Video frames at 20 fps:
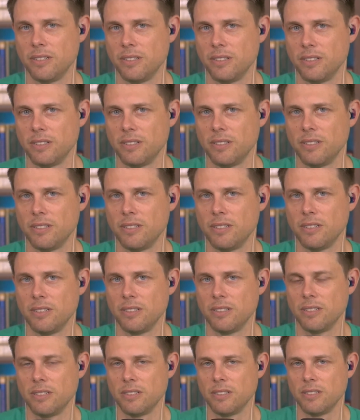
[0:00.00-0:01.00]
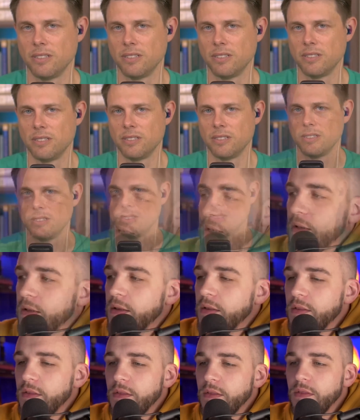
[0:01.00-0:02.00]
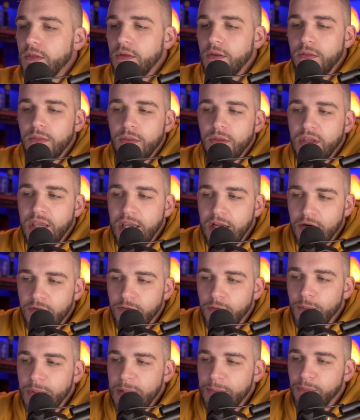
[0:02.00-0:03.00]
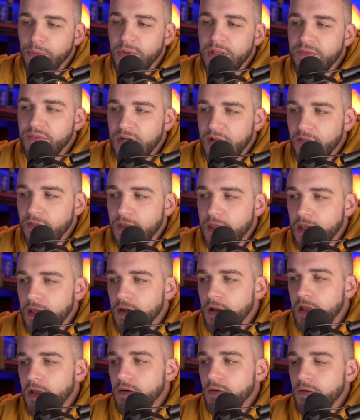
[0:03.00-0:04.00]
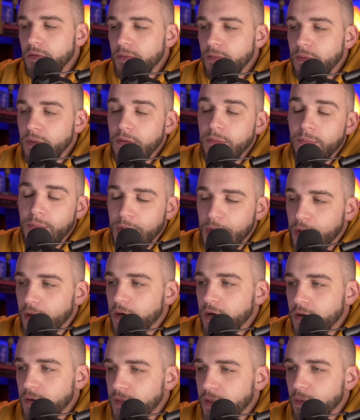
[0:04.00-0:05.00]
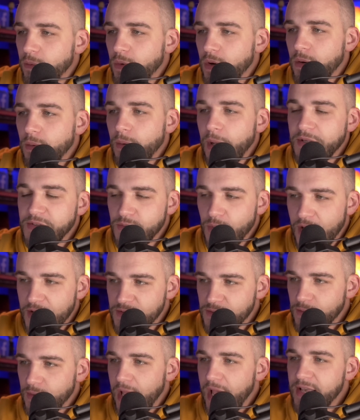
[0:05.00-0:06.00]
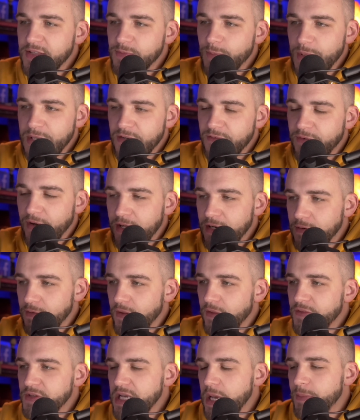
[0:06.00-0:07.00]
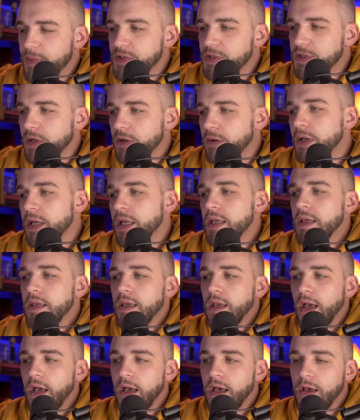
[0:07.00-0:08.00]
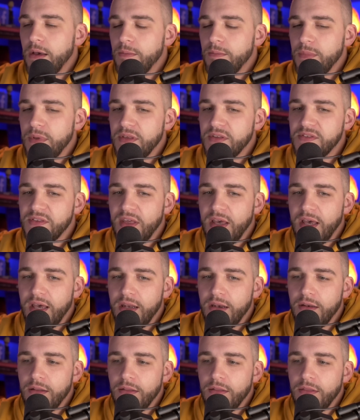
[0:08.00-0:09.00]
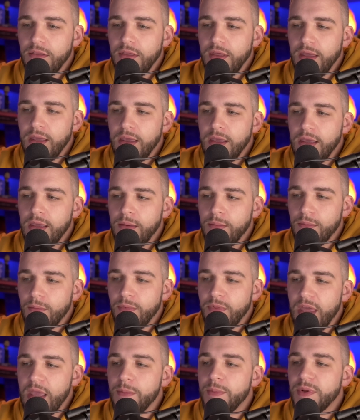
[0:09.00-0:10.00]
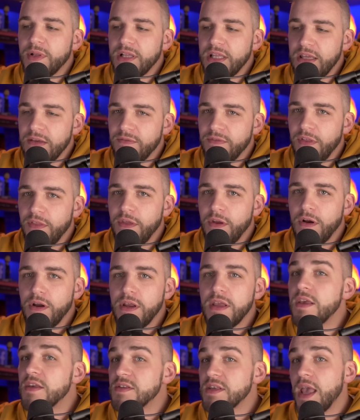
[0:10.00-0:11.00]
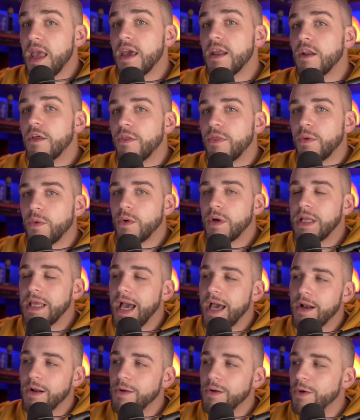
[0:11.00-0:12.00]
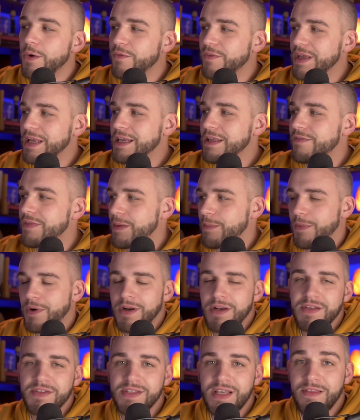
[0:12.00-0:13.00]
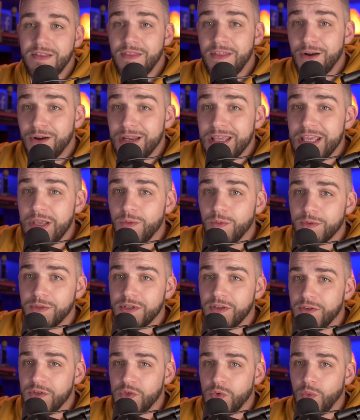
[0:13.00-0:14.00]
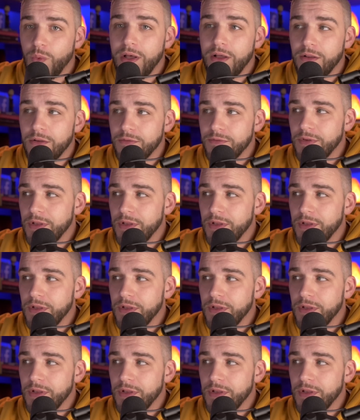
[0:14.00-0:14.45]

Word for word: Well, I mean, the the careful people, even in the NAR, the, the NAR that were as as has been defined at the top of the show, um, is that they they believe that there is an authority. I don't know if any of them are going to say that they're equal to the twelve.